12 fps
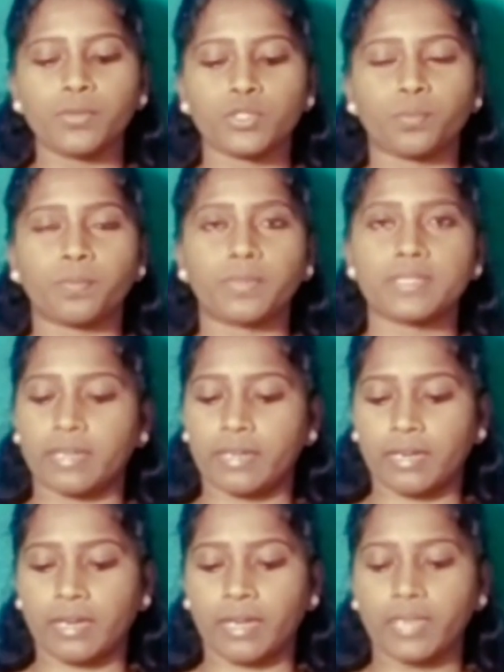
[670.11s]
You please
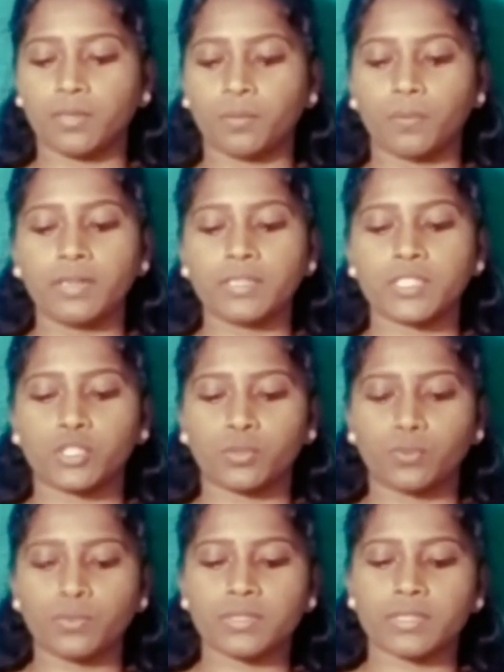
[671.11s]
underline the word
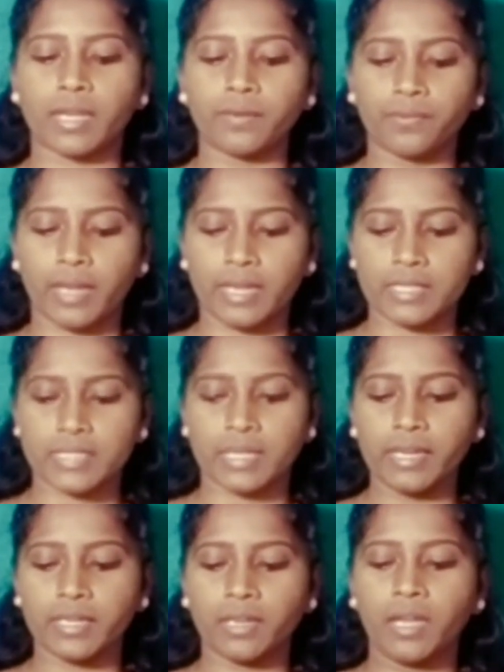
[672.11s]
shoes and
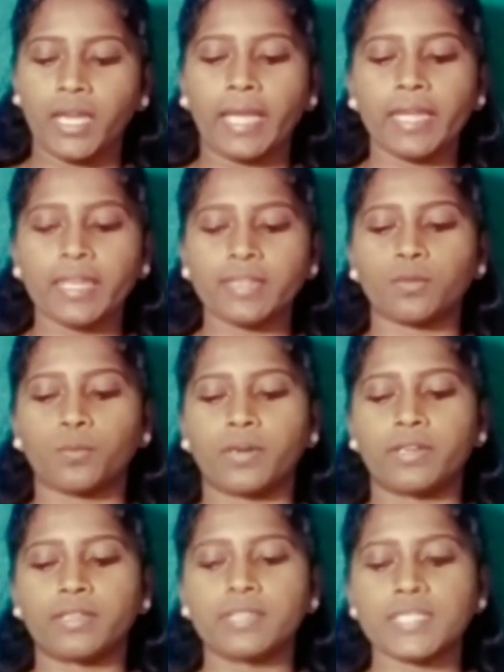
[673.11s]
flashlight. Eighth
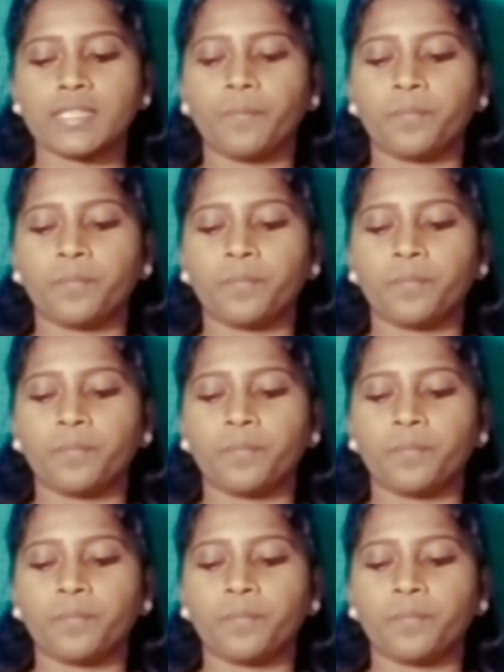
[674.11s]
one is